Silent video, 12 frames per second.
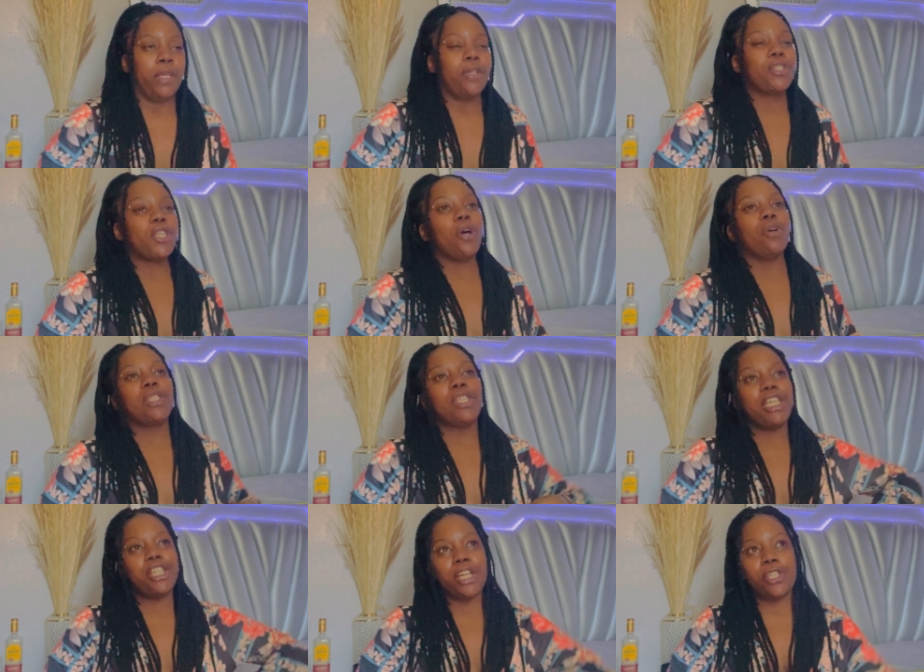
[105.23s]
So
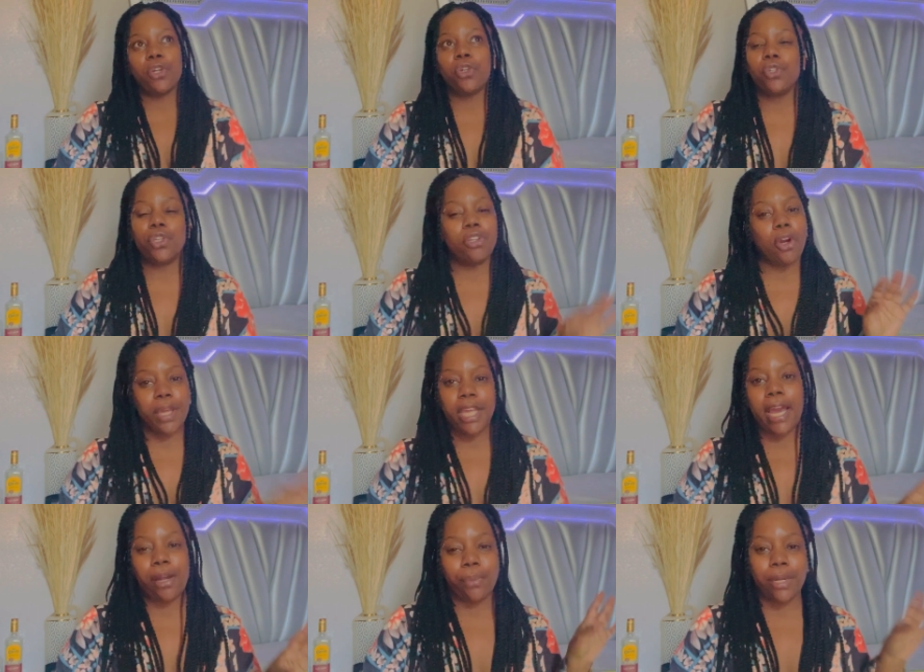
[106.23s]
CJ So Cool, you know he
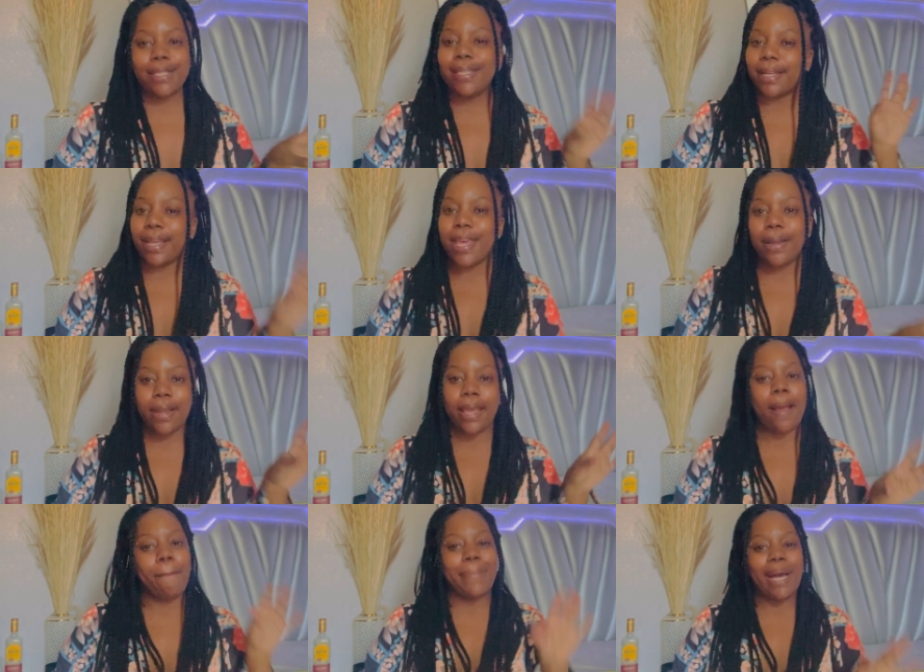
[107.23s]
got to run to the
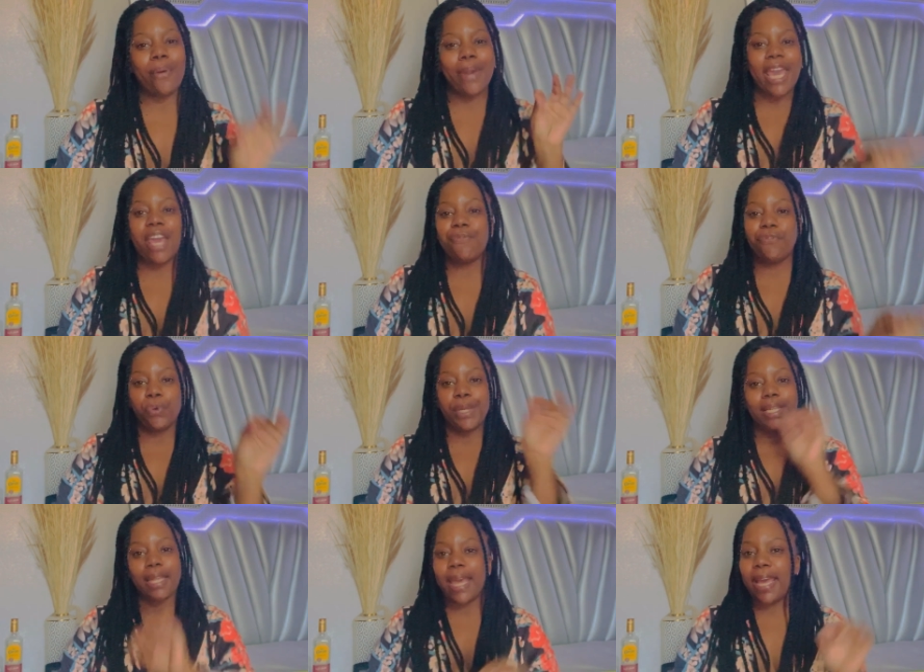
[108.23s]
internet about every
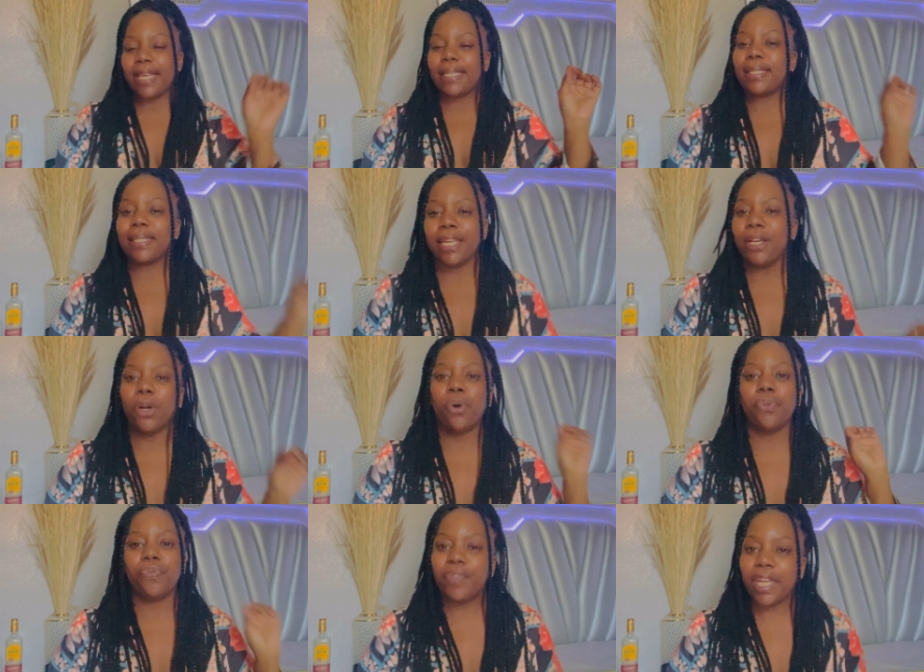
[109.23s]
last
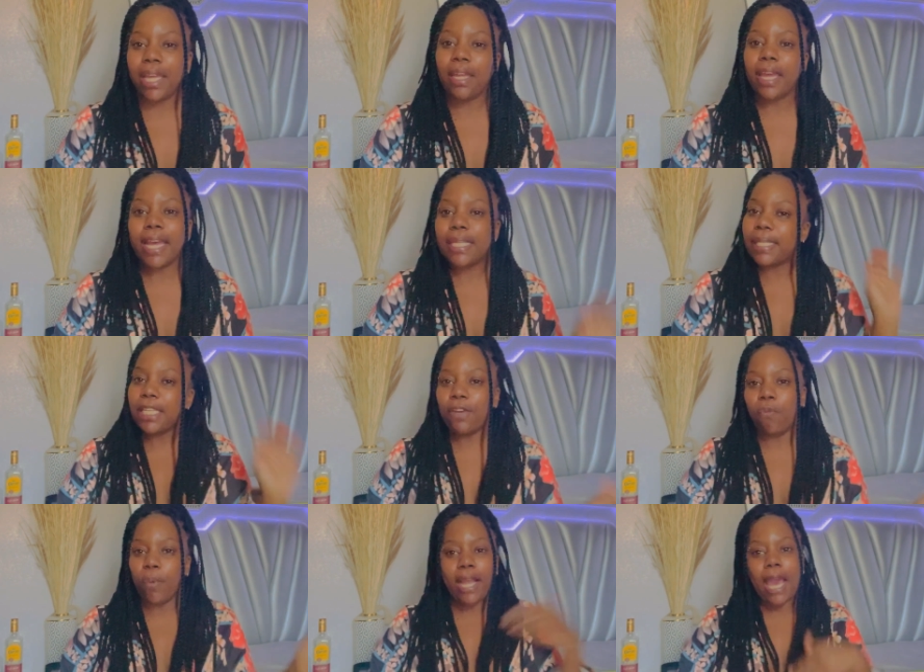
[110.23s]
single thing as
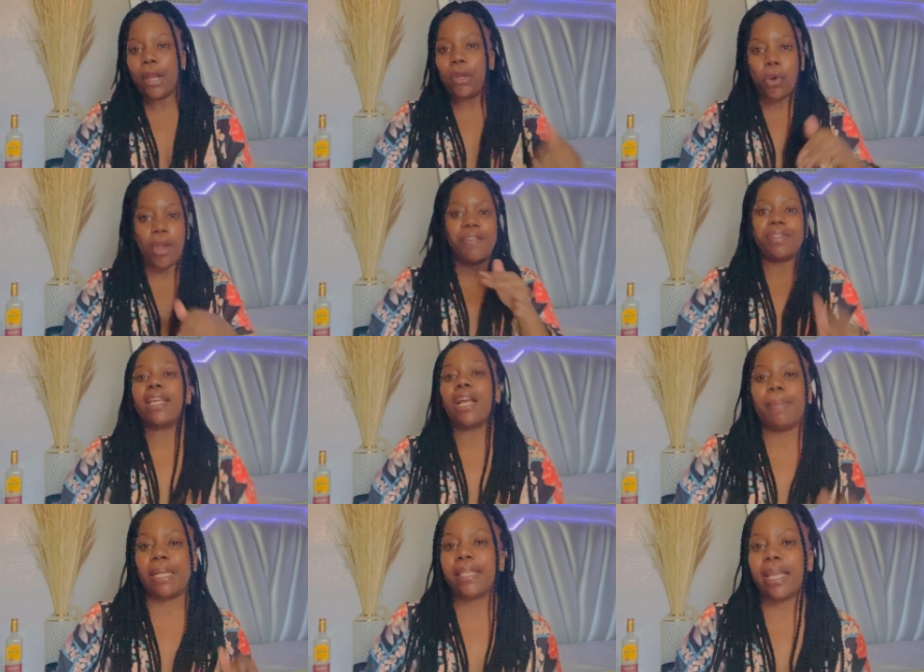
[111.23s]
if we got to know everything
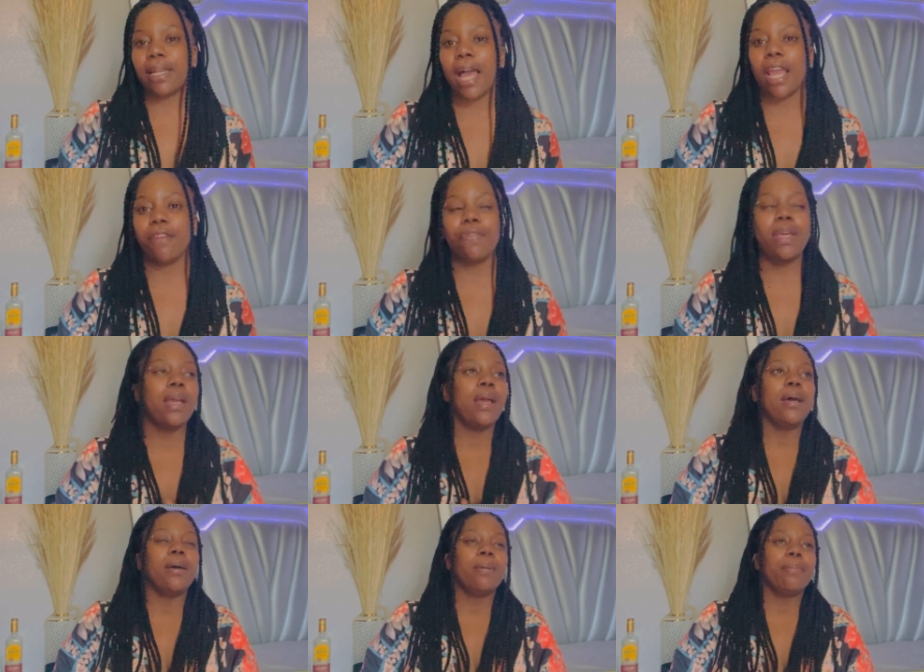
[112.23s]
about their life.
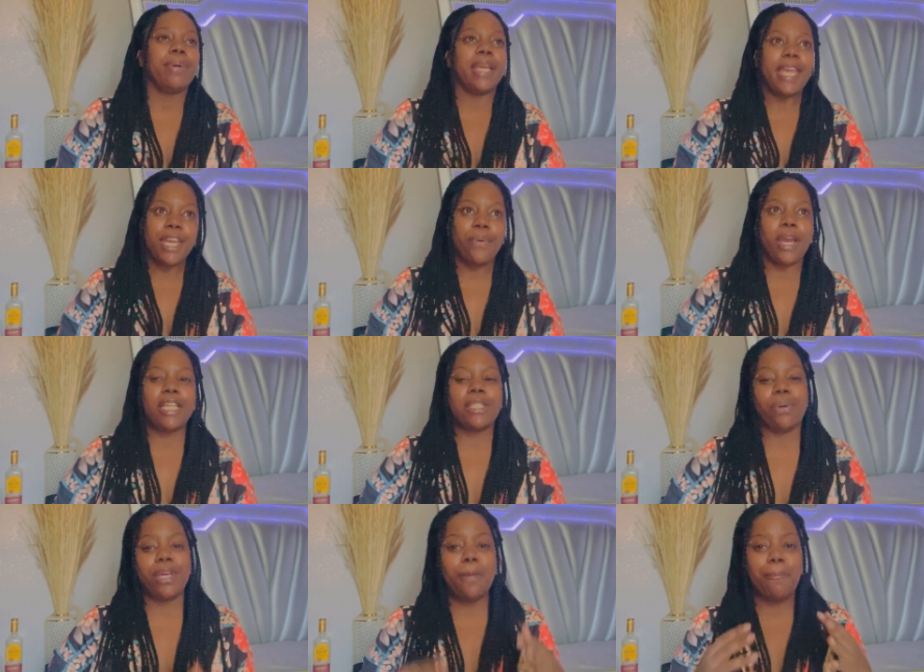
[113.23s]
But anyway,
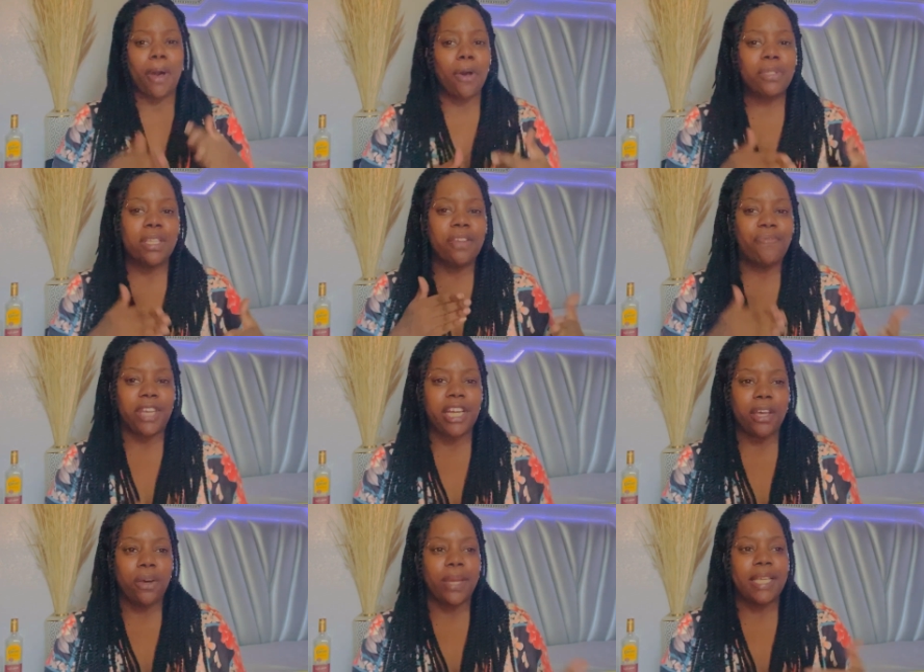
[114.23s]
so he posted a
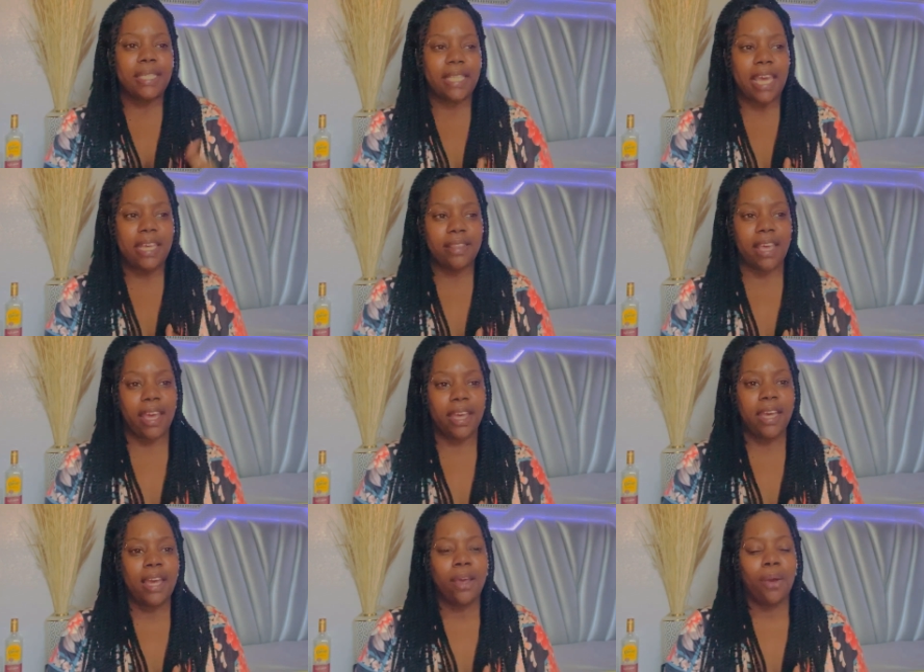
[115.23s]
video and said
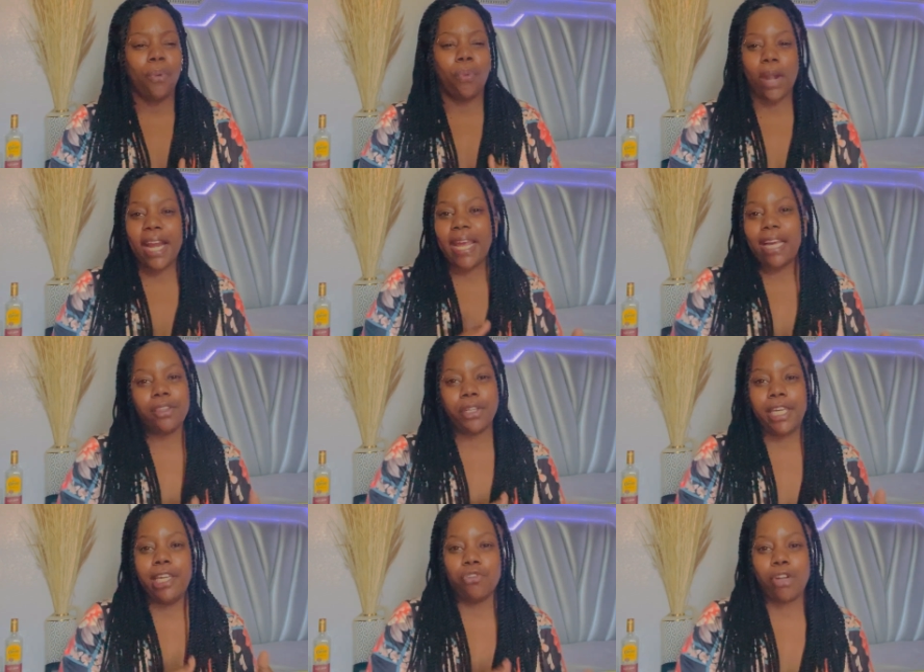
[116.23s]
that right after
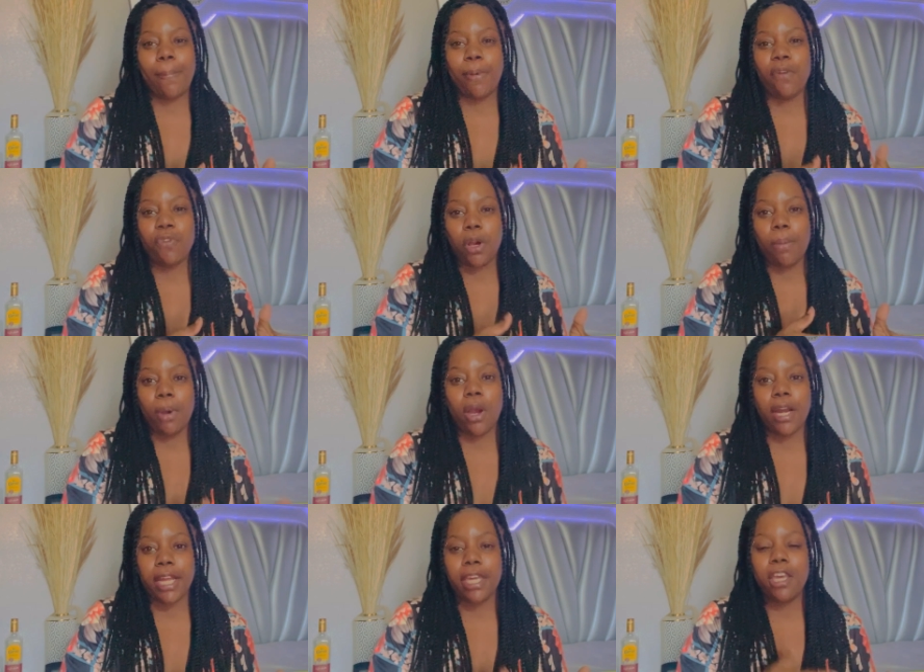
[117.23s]
he dropped off
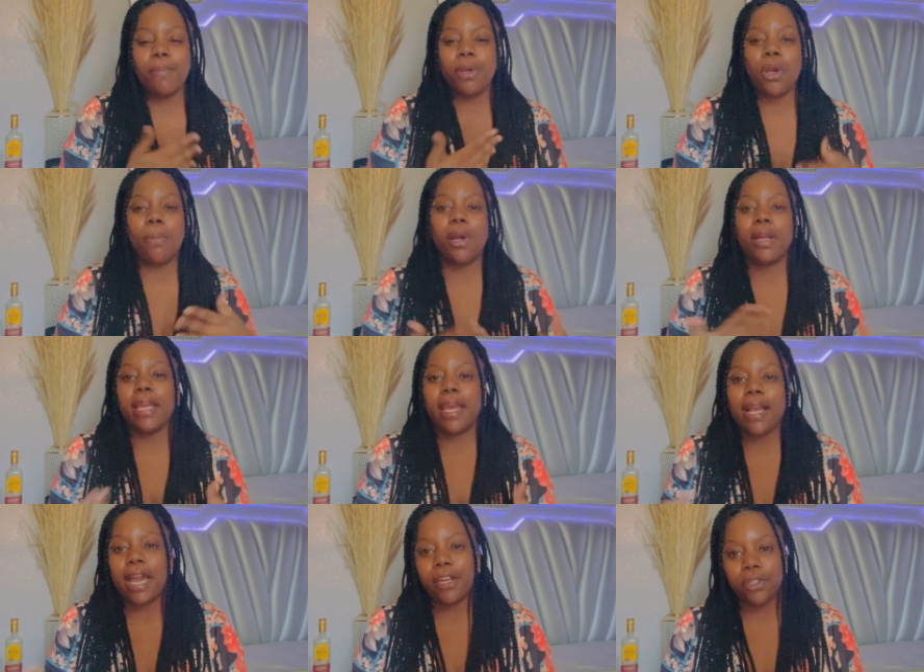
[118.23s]
Carmari, him and Carmari had
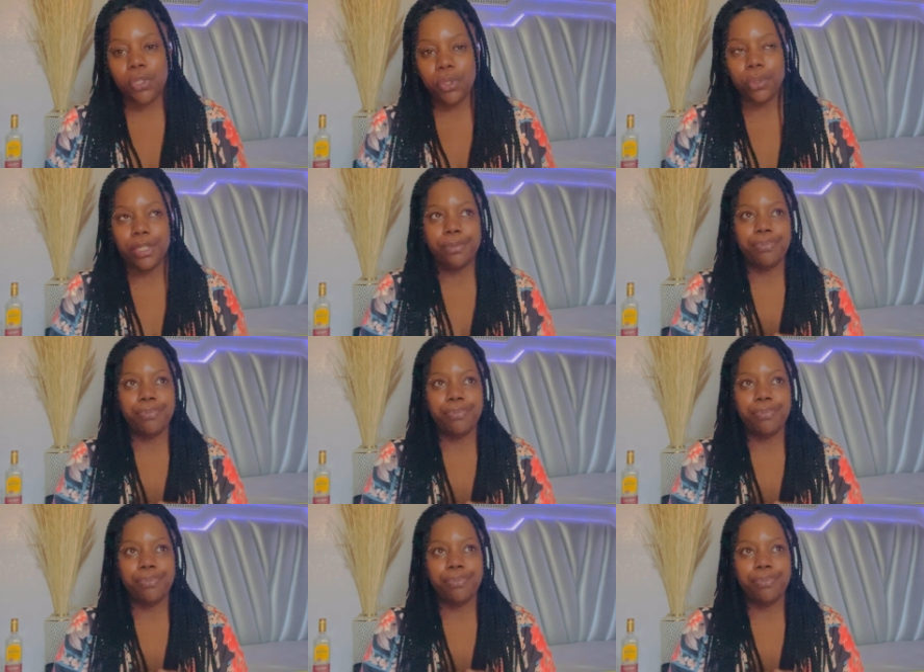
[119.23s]
got into it.